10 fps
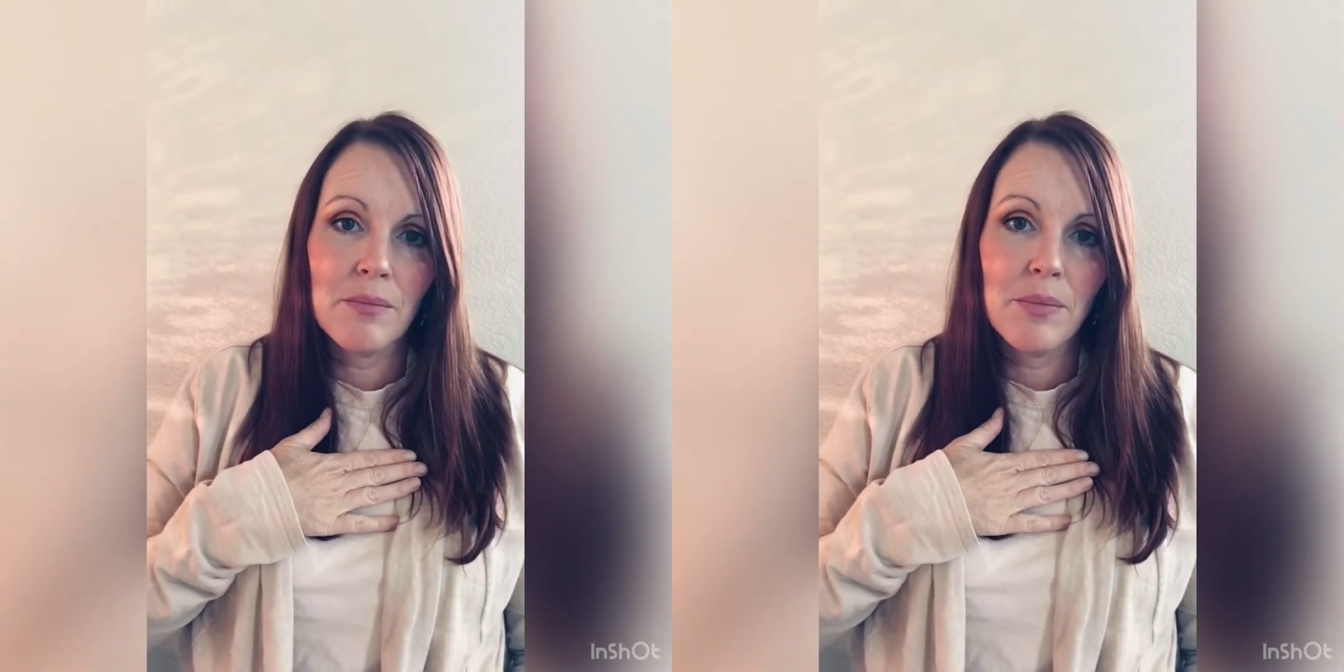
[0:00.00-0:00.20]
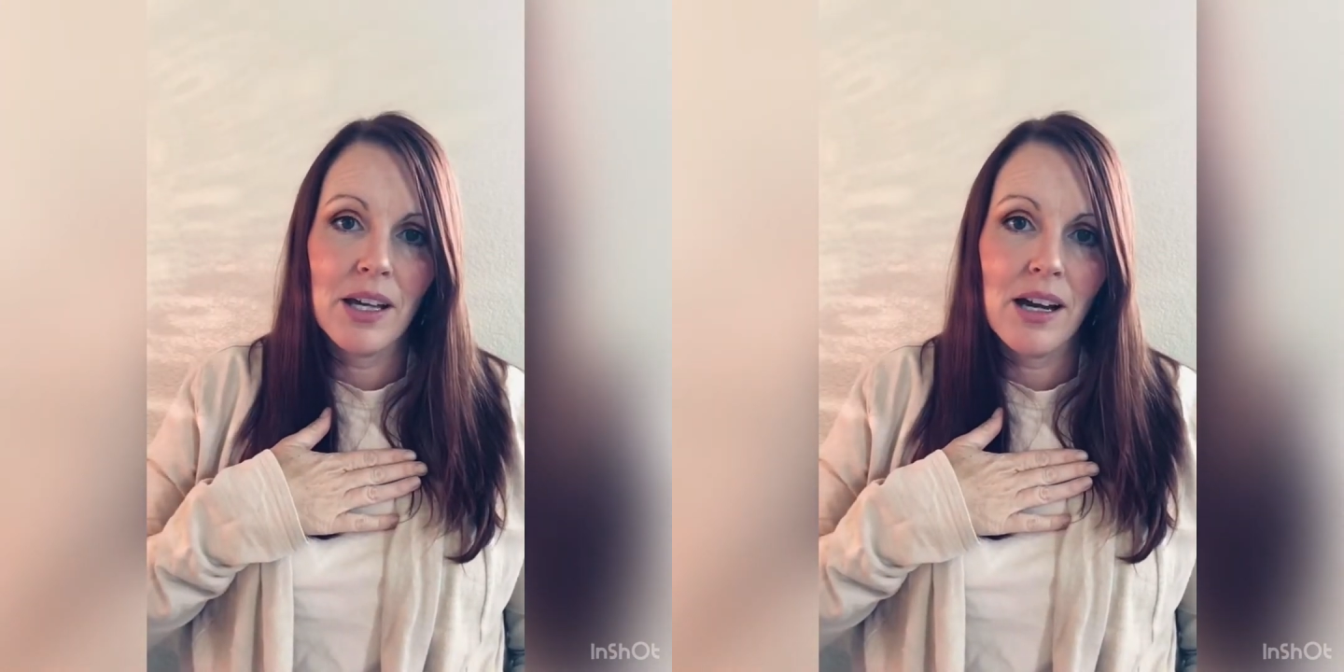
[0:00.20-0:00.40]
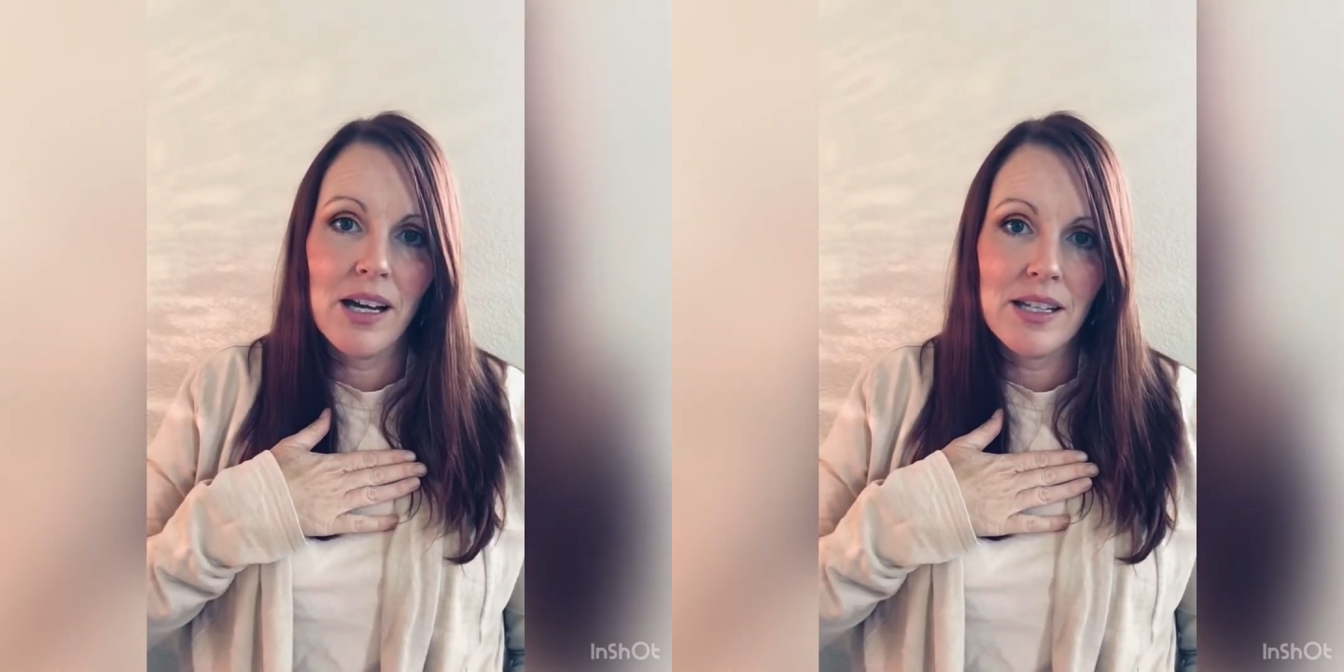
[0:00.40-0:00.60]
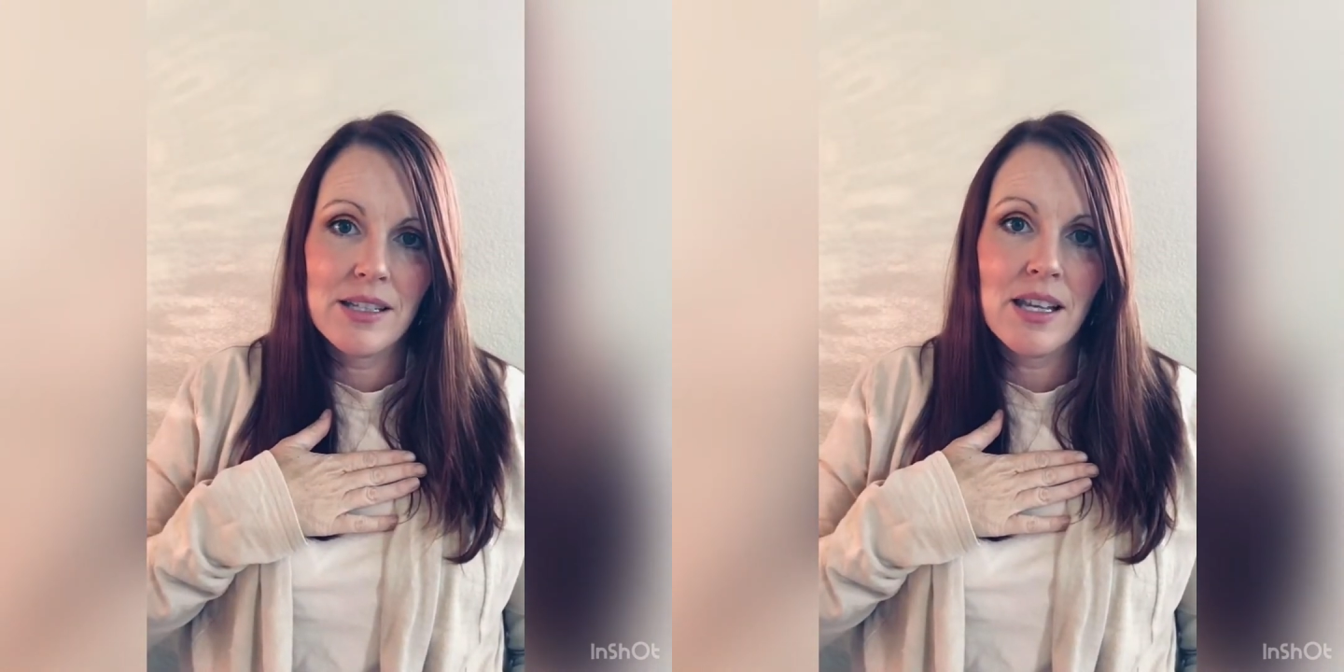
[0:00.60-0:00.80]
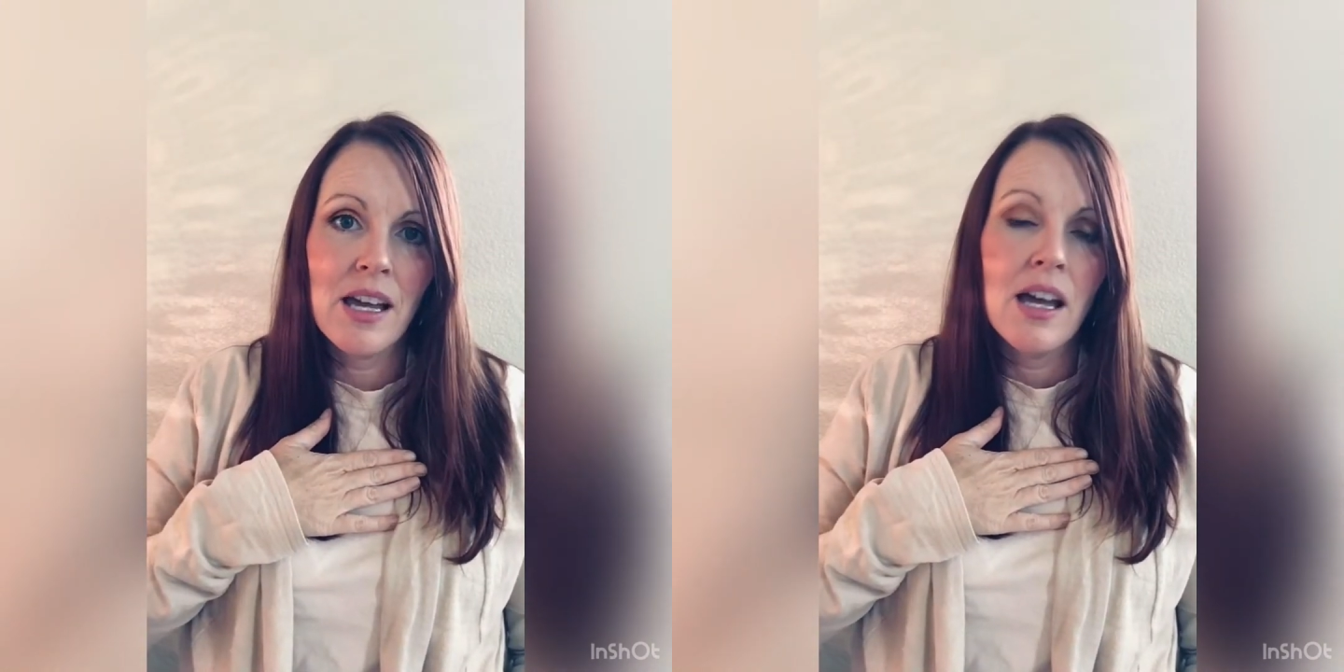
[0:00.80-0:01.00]

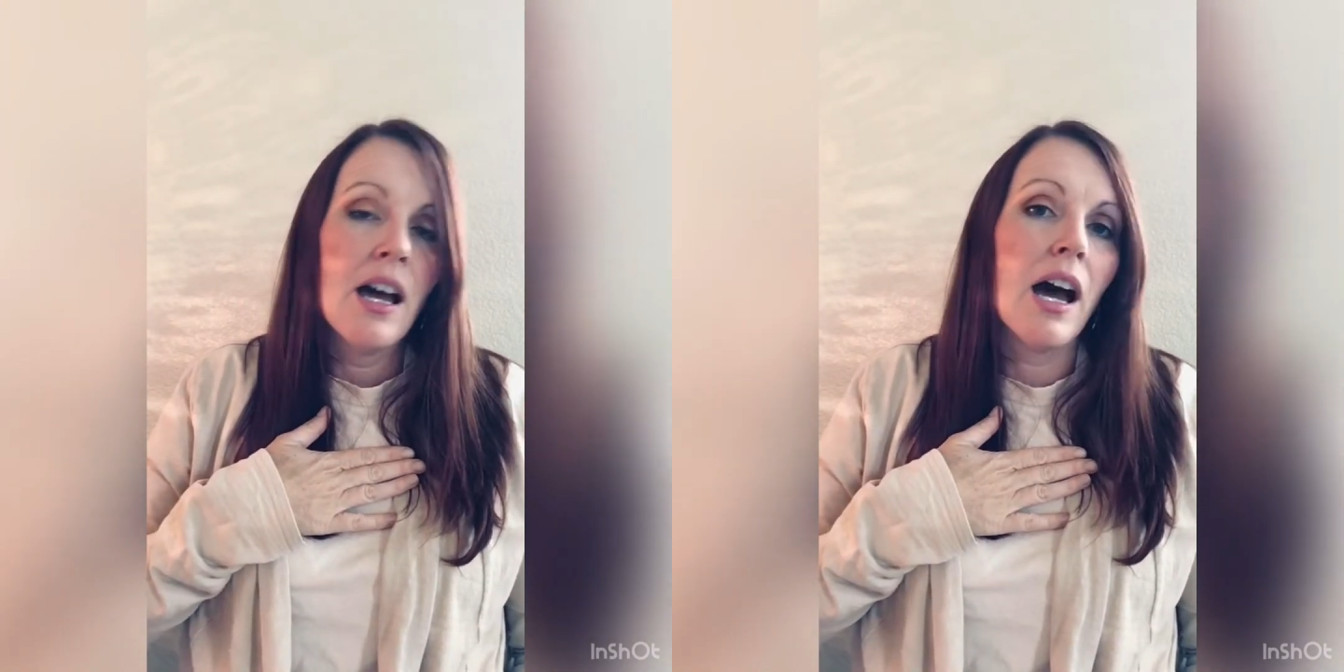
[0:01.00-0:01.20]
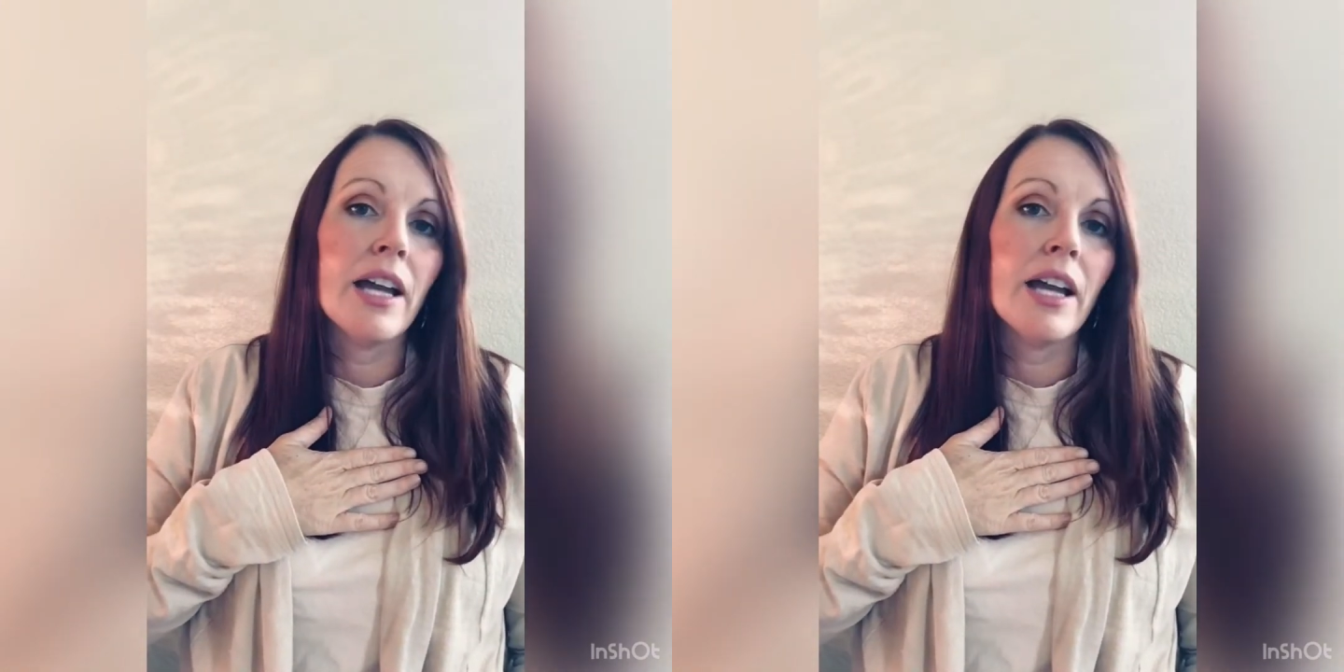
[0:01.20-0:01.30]
because I